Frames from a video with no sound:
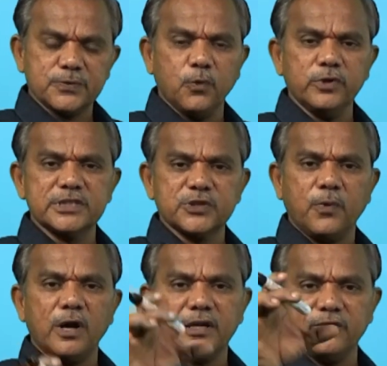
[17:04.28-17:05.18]
to
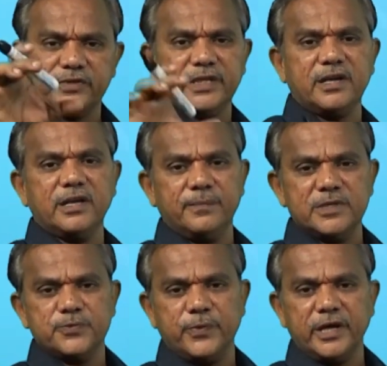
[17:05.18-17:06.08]
expose its part of
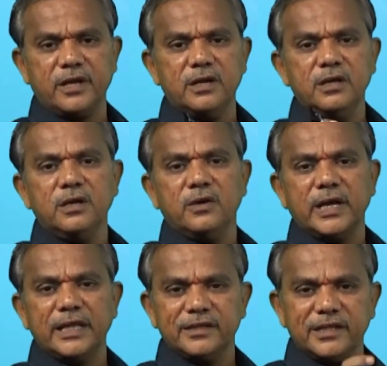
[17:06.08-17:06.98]
southern
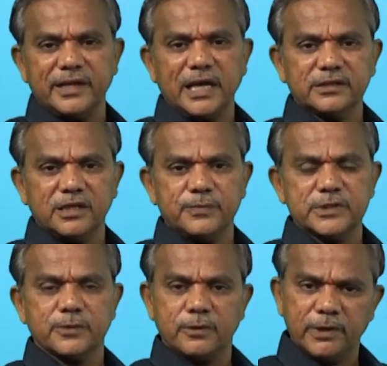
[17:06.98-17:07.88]
hemisphere rather than
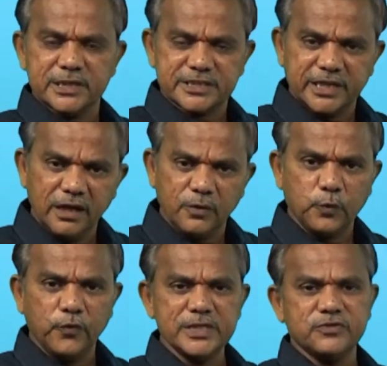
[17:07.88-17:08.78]
northern hemisphere, but
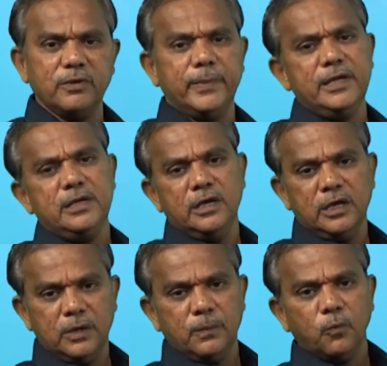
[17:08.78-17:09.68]
still winds will
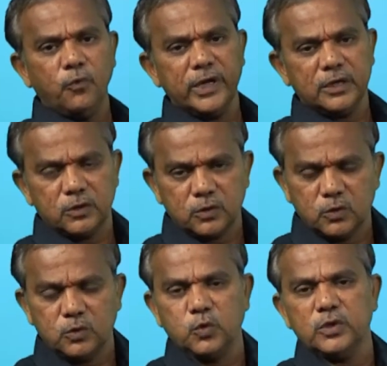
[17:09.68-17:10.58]
be
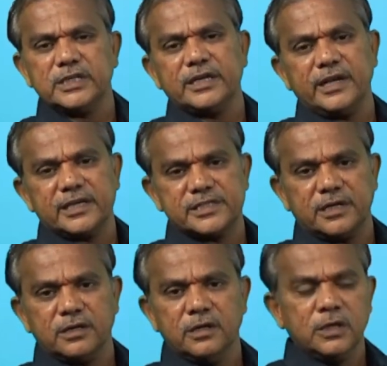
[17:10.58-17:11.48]
moving to a
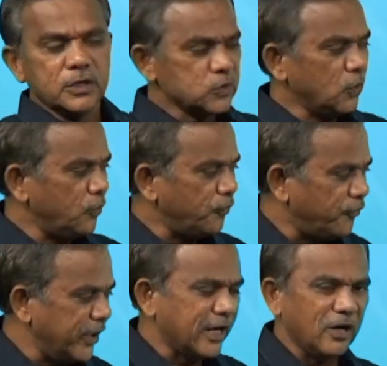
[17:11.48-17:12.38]
certain extent.
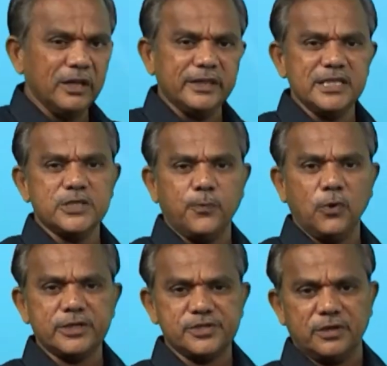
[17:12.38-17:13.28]
So we call
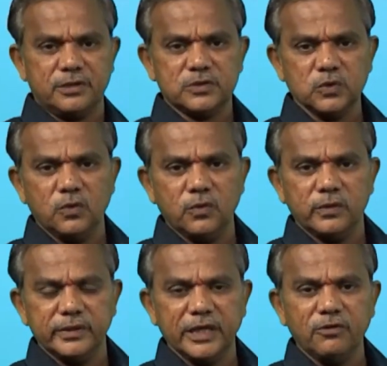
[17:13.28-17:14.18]
this portion,
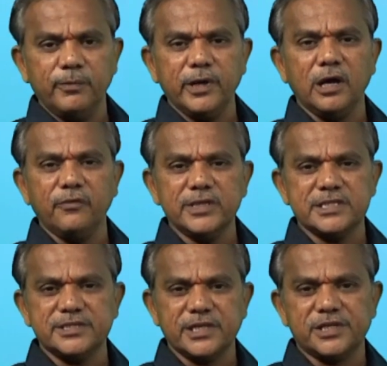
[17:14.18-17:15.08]
so there will be
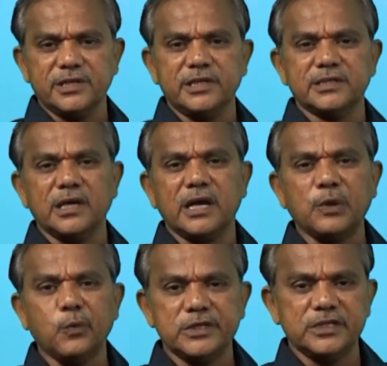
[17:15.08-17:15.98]
always a section
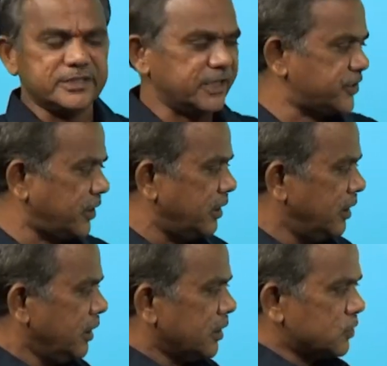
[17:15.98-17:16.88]
that is a convergent
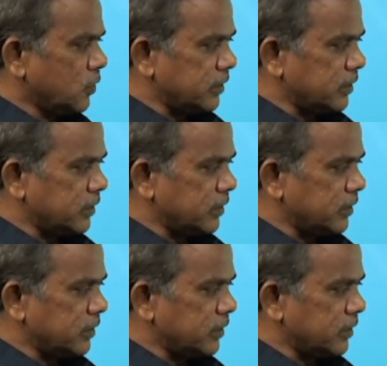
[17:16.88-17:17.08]
section.